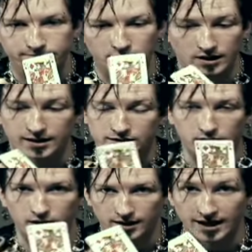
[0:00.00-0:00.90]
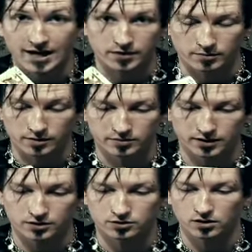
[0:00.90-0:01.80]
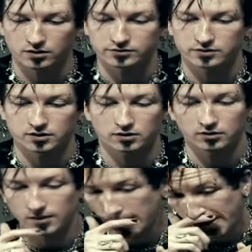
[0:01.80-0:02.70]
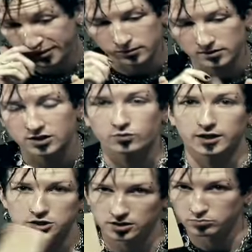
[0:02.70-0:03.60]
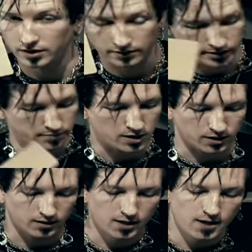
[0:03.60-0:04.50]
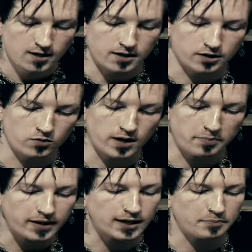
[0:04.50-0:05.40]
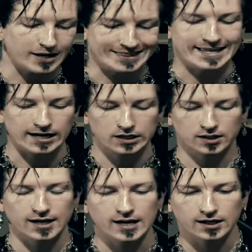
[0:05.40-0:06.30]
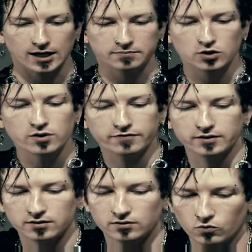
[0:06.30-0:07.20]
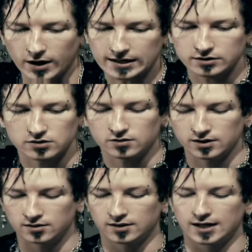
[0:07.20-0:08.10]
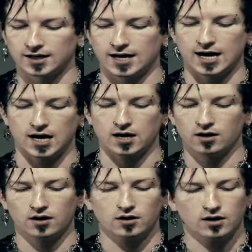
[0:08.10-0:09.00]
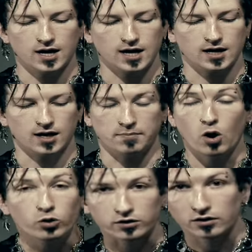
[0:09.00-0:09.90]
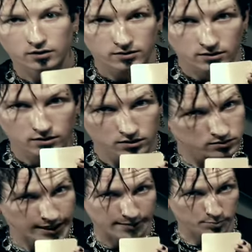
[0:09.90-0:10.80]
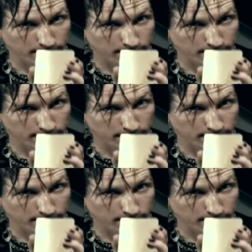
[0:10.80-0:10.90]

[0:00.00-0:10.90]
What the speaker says: And that's how they got their manipulators cards until these were actually put out on the market. Now you're gonna wanna pick up a deck. They come 2 different ways. You can get a poker type